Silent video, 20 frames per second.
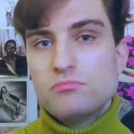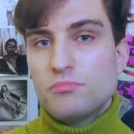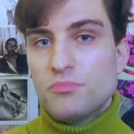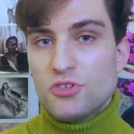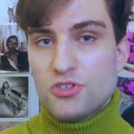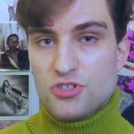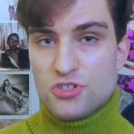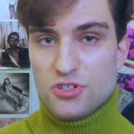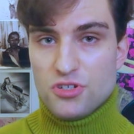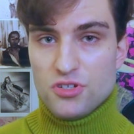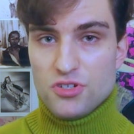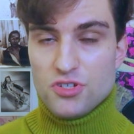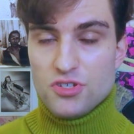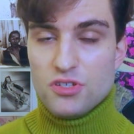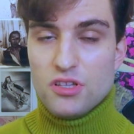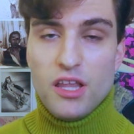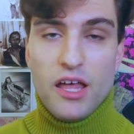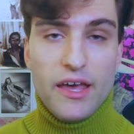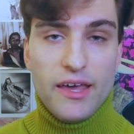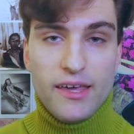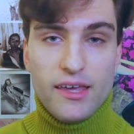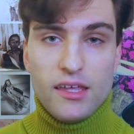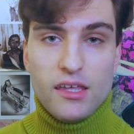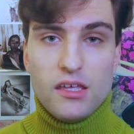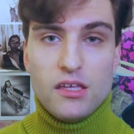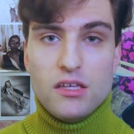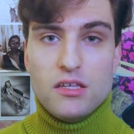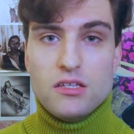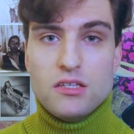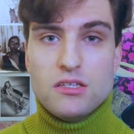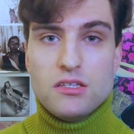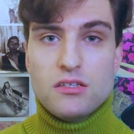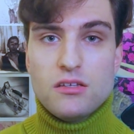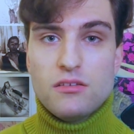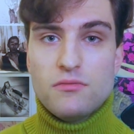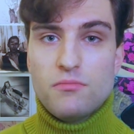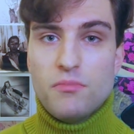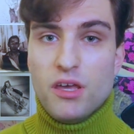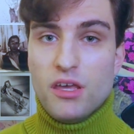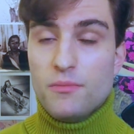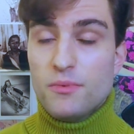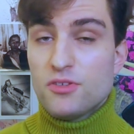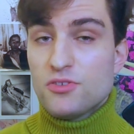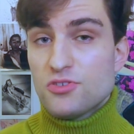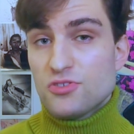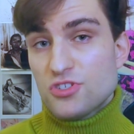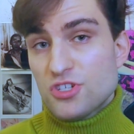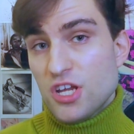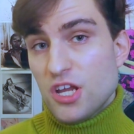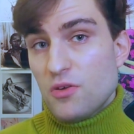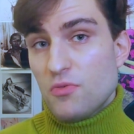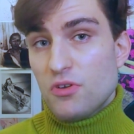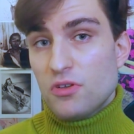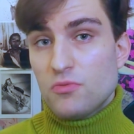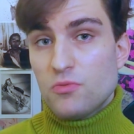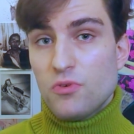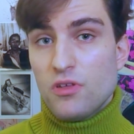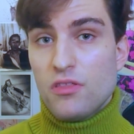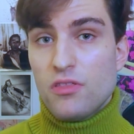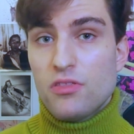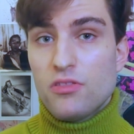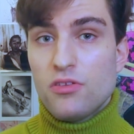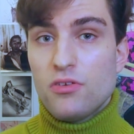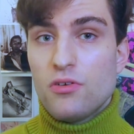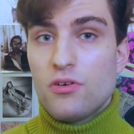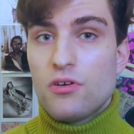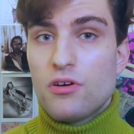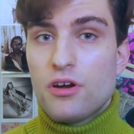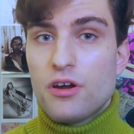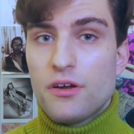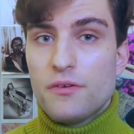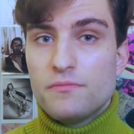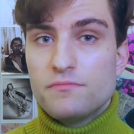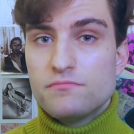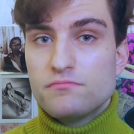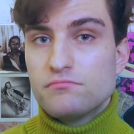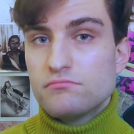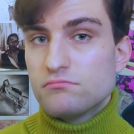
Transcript: be sure to like it and maybe to share it with your